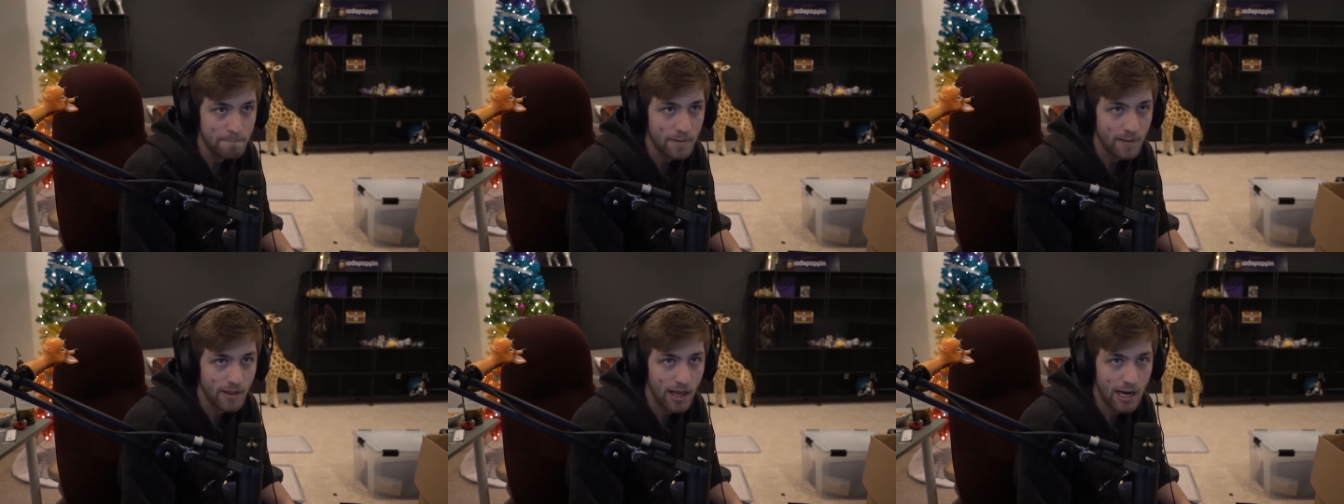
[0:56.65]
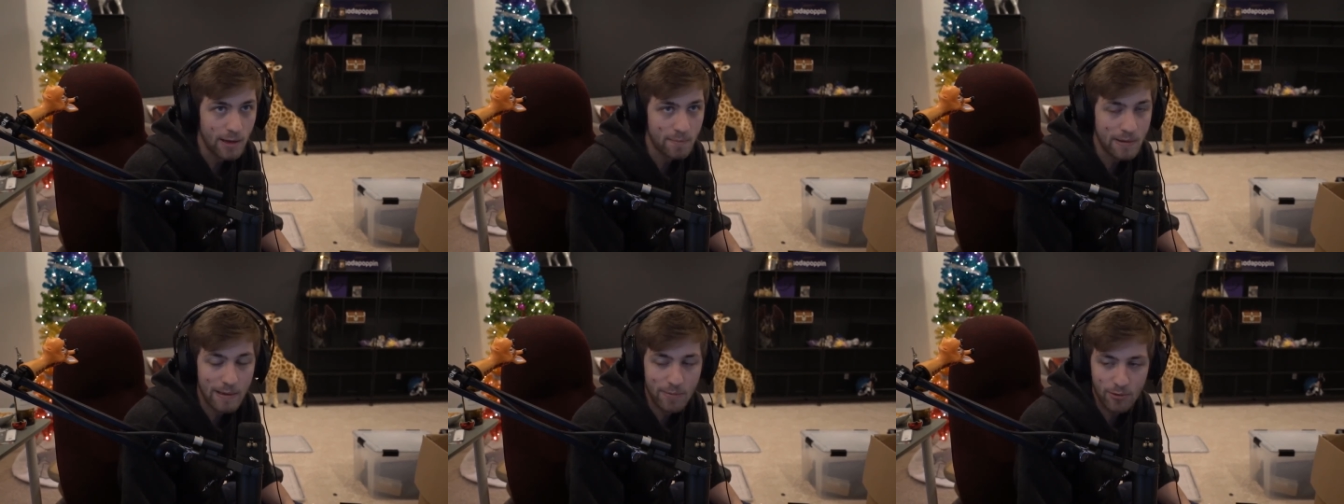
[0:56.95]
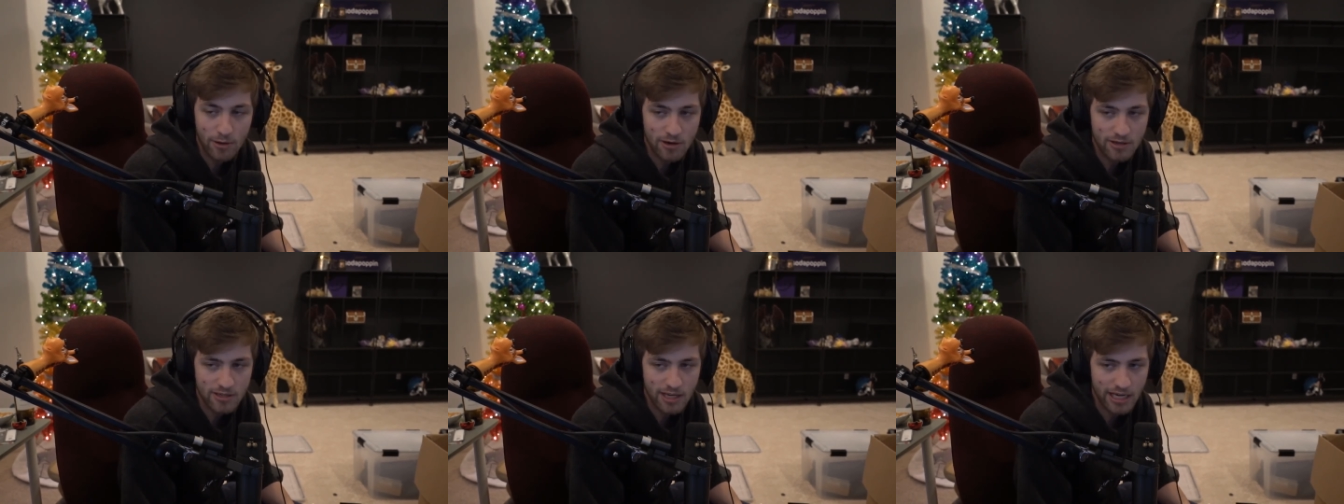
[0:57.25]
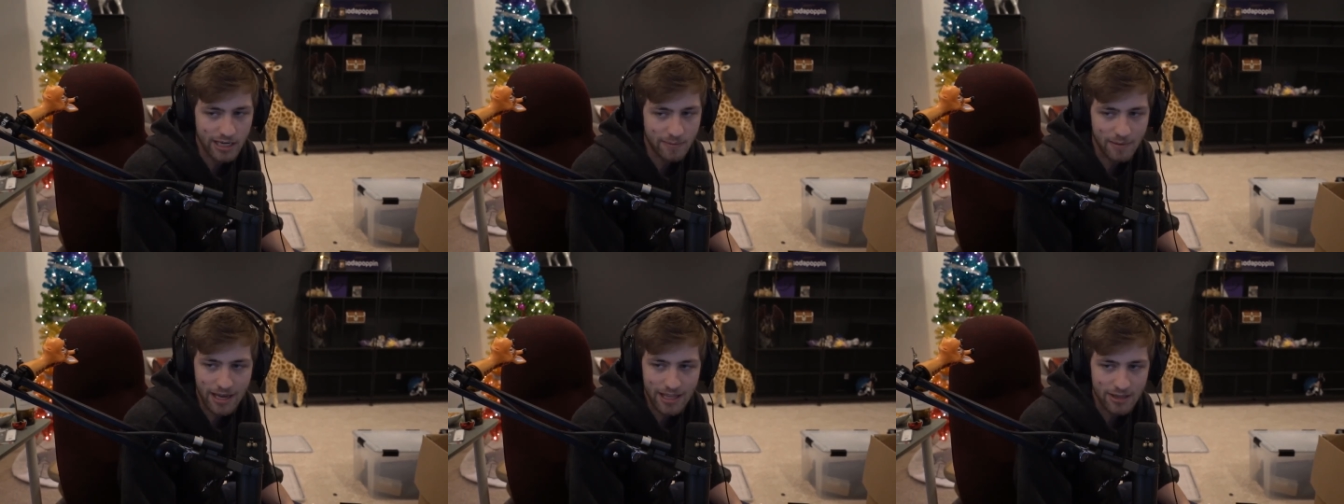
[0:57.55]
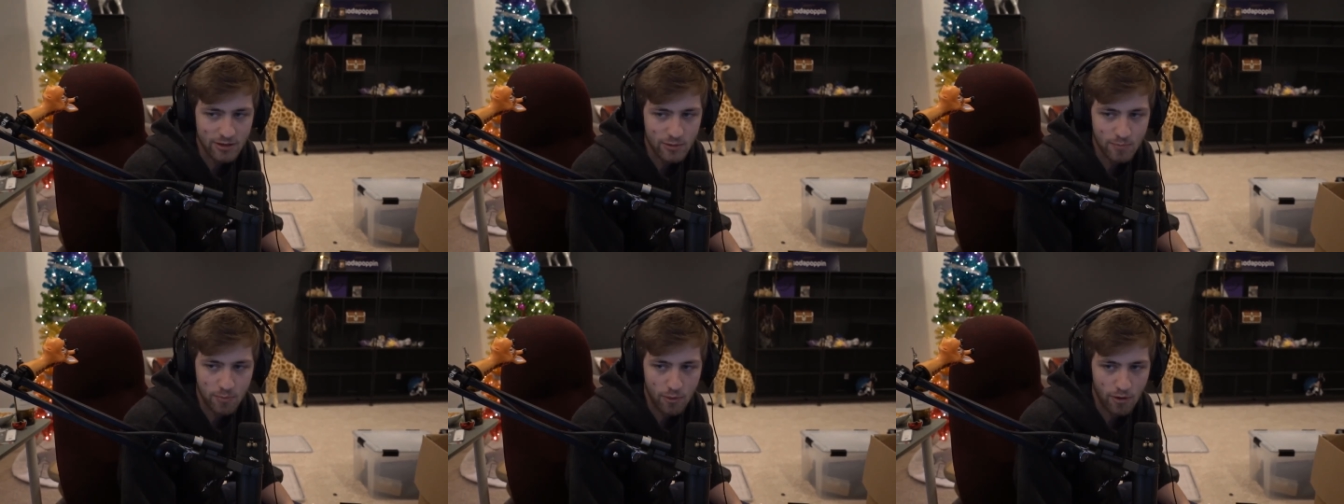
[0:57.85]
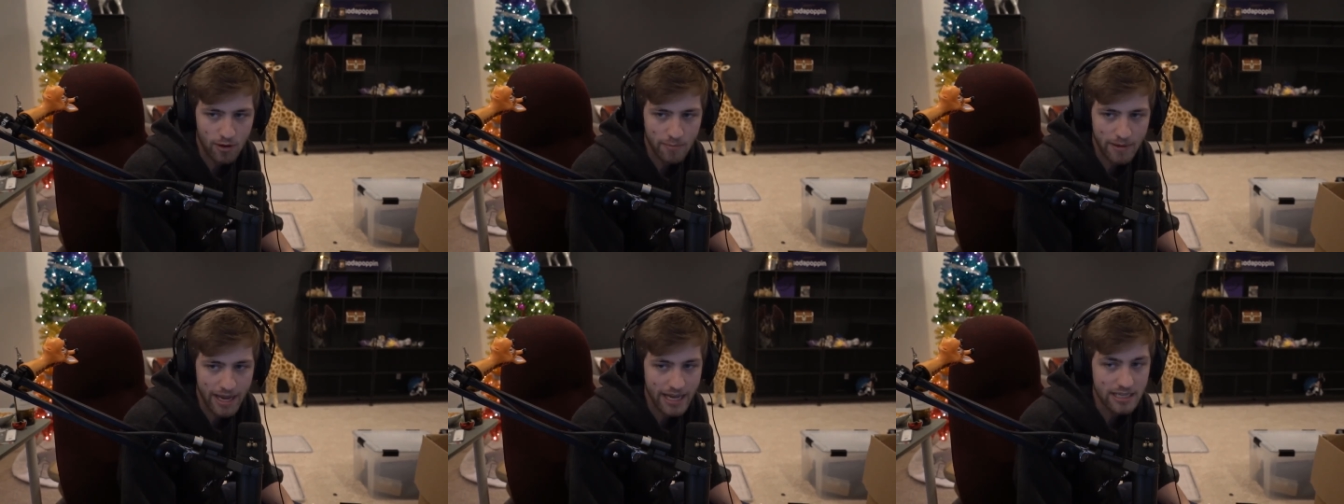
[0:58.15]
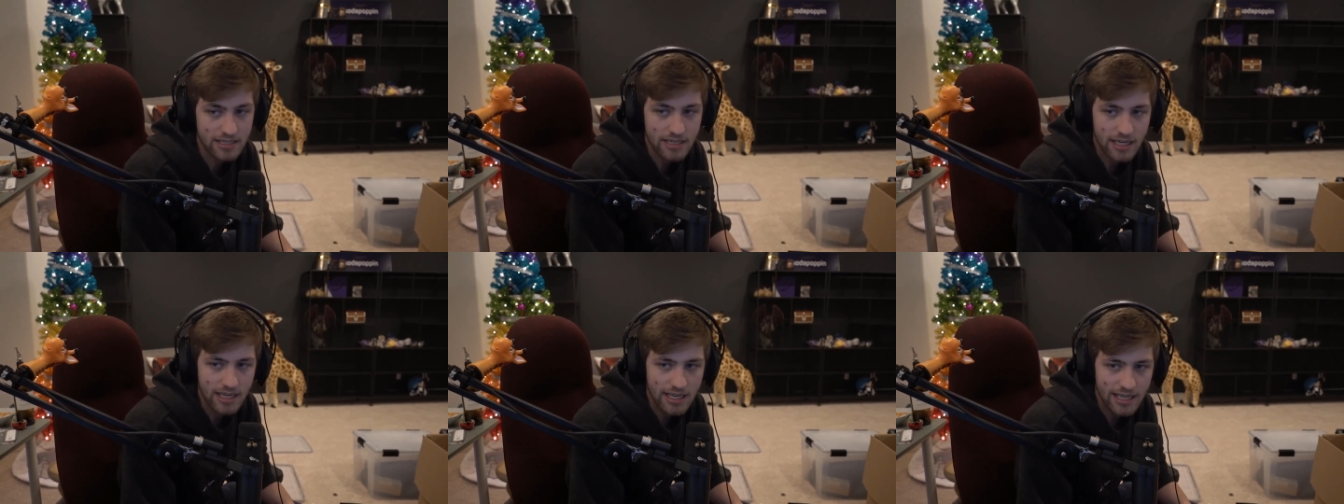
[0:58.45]
a lot of people are like, man, these poor
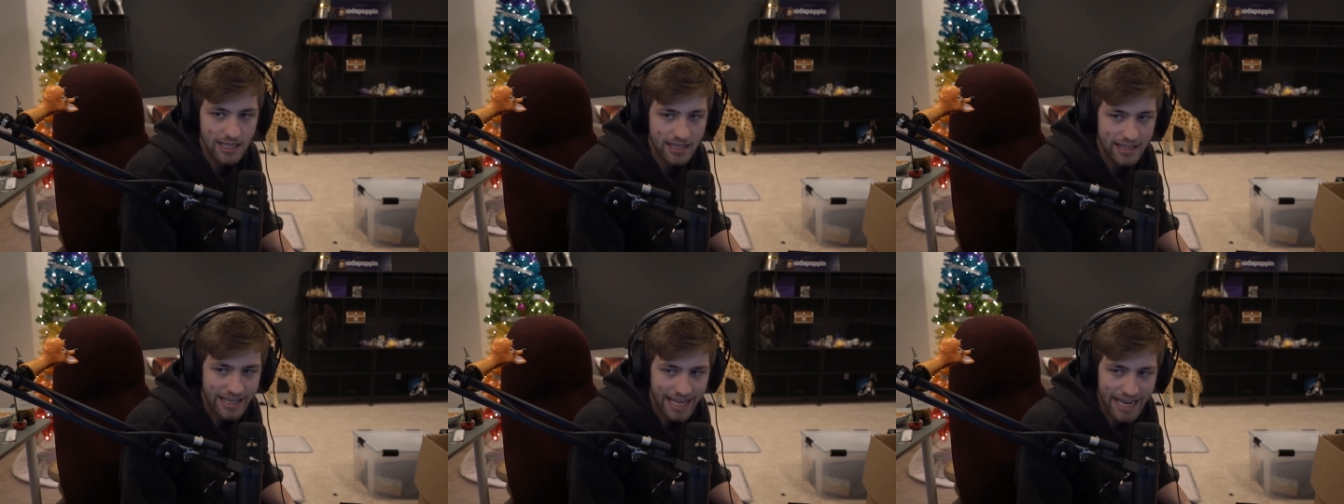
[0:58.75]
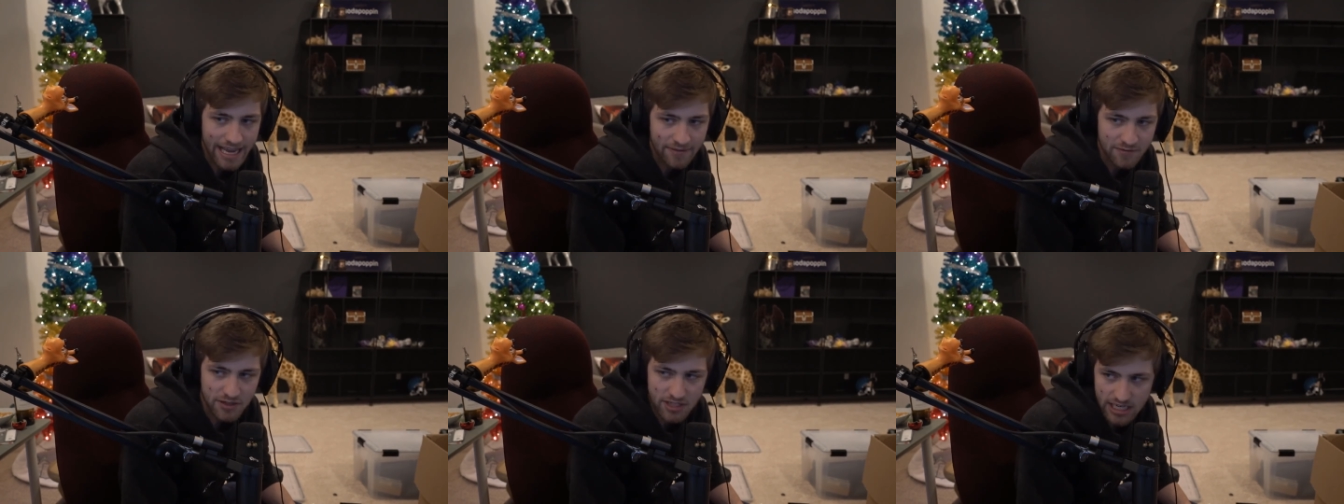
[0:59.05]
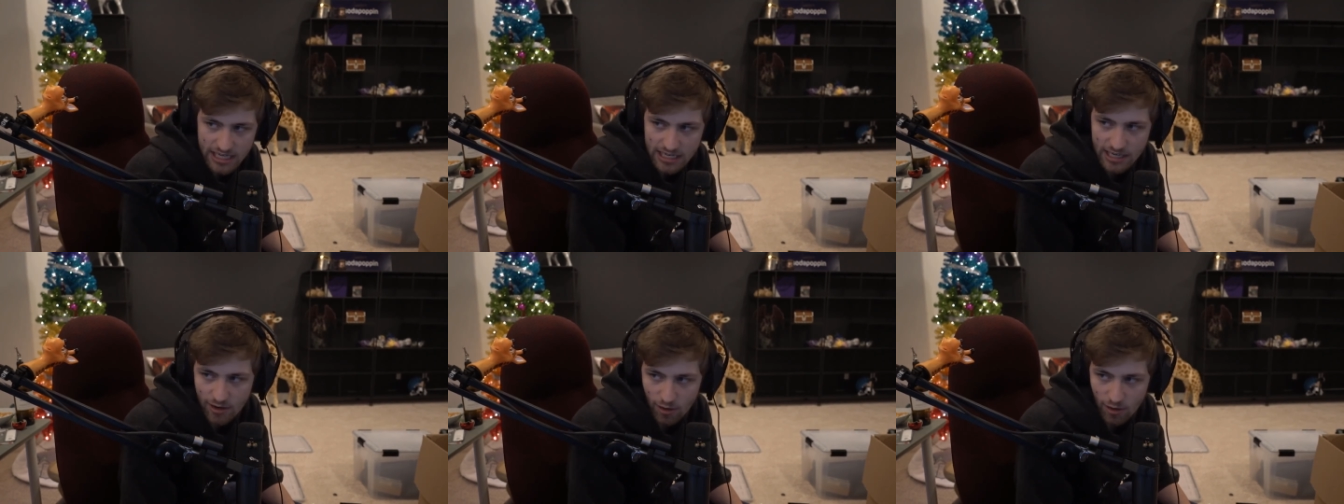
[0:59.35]
maids. They have seen it